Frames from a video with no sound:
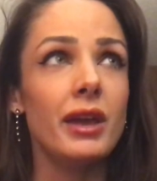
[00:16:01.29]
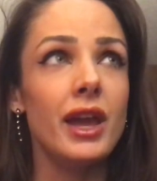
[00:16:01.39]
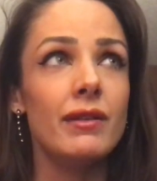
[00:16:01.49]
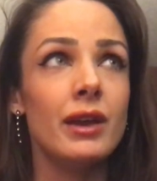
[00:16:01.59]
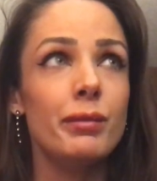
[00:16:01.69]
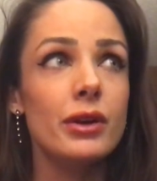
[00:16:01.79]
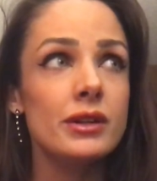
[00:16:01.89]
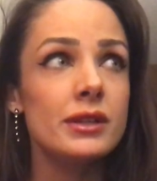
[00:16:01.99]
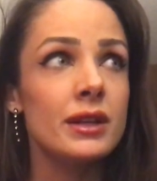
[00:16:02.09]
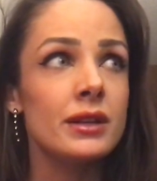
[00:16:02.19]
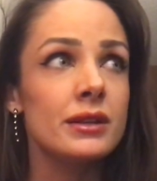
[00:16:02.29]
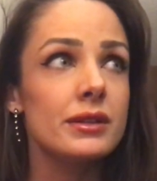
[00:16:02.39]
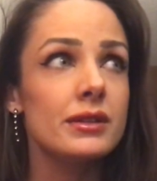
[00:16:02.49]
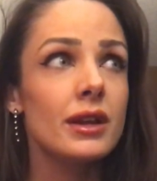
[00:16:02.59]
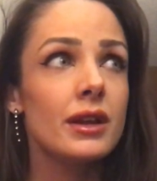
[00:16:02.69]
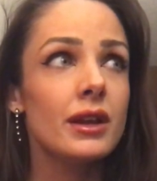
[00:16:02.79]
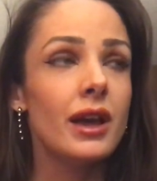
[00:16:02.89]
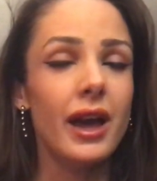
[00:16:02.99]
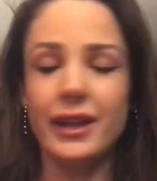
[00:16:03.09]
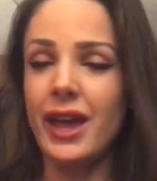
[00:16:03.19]
behaving person's
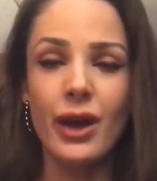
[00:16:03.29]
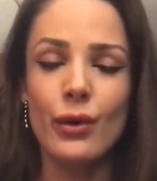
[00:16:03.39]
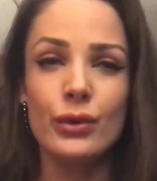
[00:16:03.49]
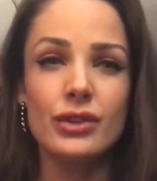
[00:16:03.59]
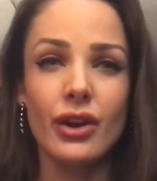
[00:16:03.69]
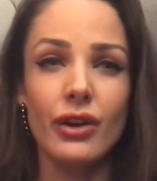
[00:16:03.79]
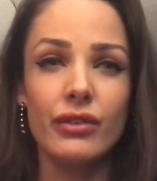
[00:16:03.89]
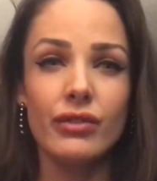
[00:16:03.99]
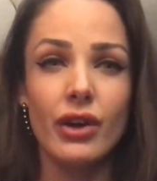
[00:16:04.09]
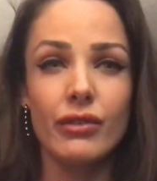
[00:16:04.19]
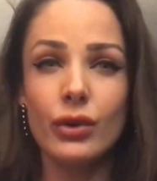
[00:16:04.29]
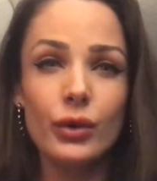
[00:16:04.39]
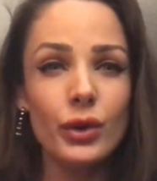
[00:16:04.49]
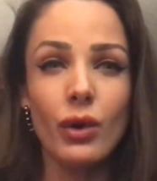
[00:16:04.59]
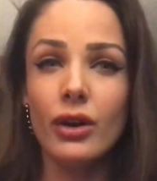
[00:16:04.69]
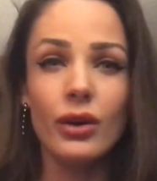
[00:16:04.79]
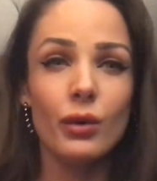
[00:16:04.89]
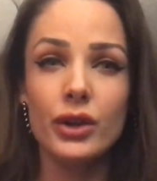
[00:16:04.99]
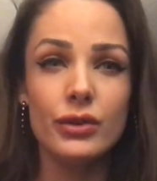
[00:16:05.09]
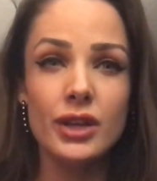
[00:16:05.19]
account of, of who you are or
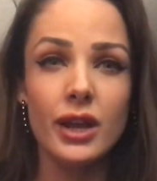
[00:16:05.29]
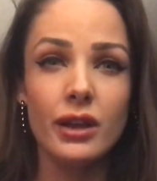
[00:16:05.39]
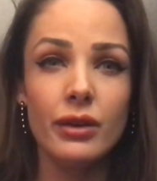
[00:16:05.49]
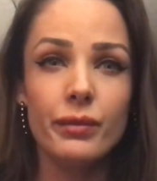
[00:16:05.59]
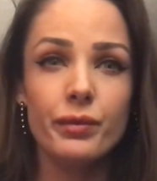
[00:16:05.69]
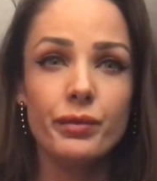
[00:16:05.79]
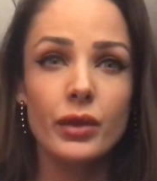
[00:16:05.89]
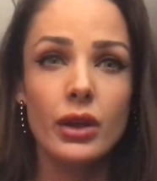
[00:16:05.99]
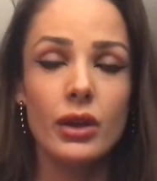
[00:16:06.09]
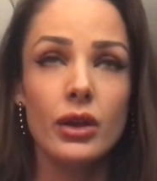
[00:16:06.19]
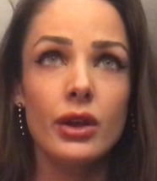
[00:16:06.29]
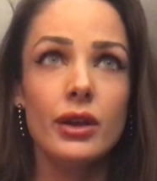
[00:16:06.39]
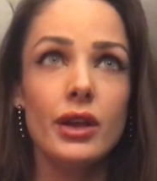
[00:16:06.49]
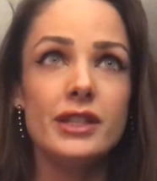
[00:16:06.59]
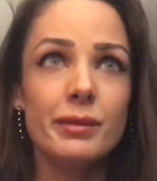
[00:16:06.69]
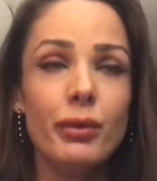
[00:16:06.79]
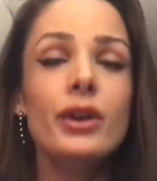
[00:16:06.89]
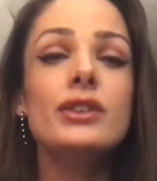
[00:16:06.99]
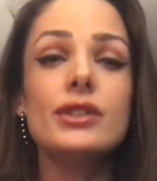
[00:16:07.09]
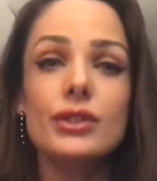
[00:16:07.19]
what you did. It's
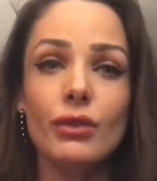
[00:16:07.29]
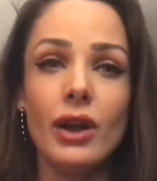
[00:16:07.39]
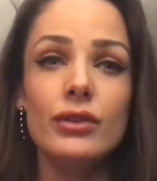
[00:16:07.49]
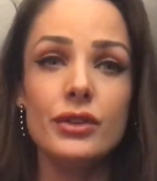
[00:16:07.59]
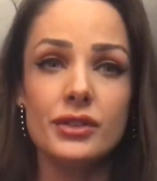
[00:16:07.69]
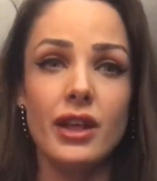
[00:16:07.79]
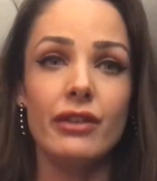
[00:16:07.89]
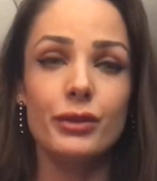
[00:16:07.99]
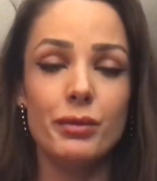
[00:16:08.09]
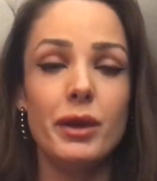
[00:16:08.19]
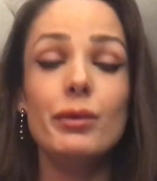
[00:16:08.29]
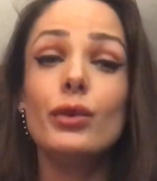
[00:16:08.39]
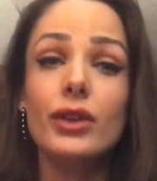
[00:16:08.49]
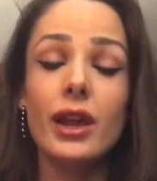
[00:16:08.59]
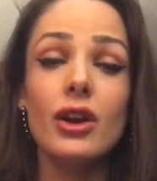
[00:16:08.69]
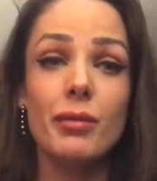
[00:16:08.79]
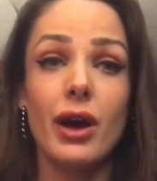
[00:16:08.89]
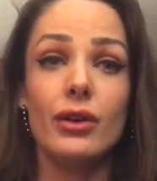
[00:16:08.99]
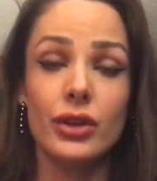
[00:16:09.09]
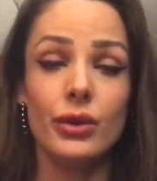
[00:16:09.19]
important to surround yourself with people who care
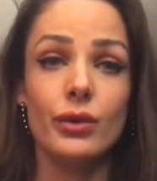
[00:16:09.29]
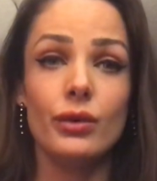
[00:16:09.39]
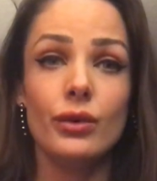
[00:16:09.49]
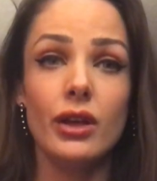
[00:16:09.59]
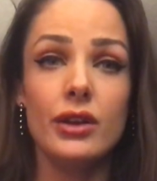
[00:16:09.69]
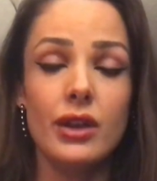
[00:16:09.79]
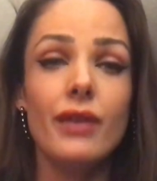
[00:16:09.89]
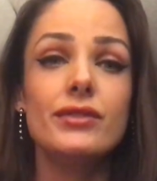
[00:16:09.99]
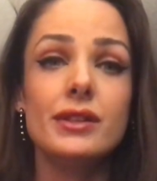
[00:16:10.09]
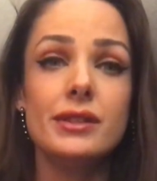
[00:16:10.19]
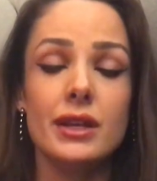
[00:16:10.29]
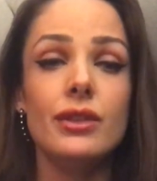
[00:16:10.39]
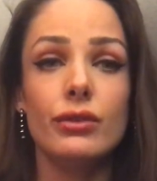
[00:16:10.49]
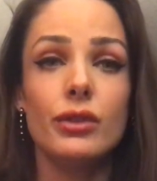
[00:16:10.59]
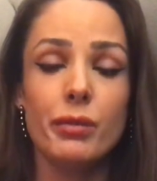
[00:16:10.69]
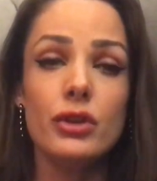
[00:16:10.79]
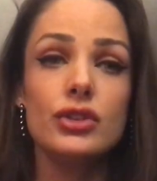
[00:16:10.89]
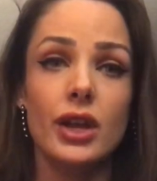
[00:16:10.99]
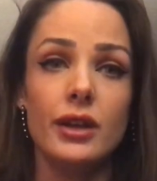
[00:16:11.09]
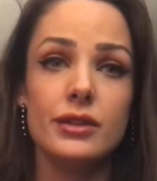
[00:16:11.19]
about you enough to see through the
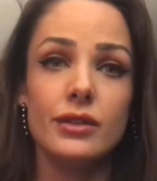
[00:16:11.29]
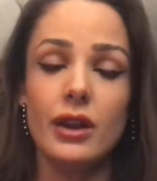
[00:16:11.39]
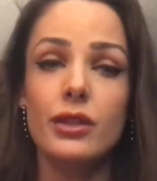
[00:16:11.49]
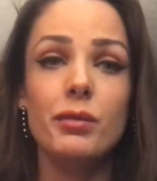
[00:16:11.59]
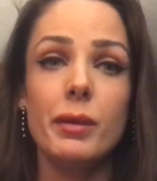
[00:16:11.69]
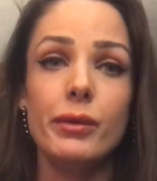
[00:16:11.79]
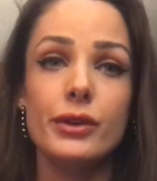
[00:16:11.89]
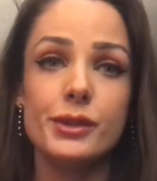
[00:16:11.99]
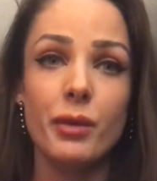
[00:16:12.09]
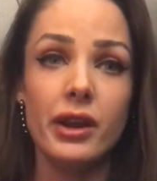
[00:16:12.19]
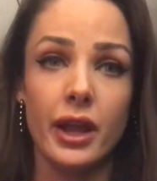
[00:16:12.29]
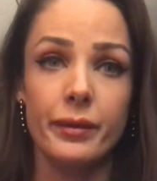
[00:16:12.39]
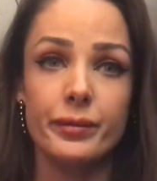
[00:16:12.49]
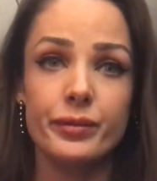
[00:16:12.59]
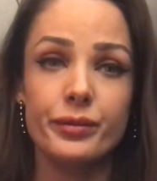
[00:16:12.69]
bullshit that other people are spreading.